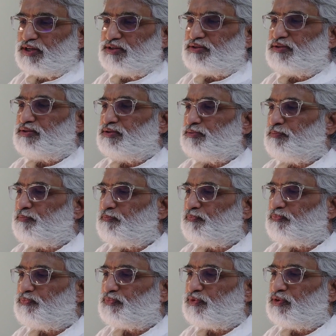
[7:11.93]
Right.
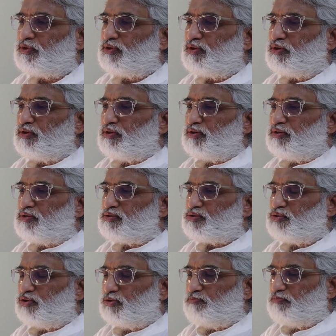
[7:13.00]

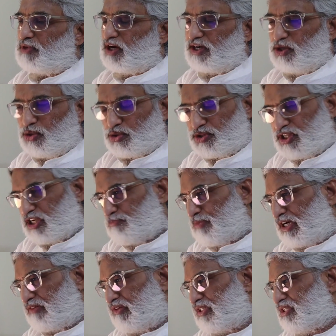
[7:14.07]
So I don't think
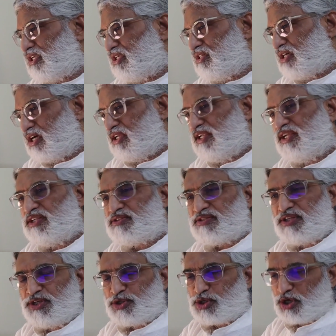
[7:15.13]
Bhagavad Gita
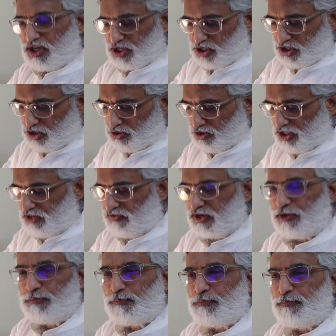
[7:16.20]
needs introduction to anyone.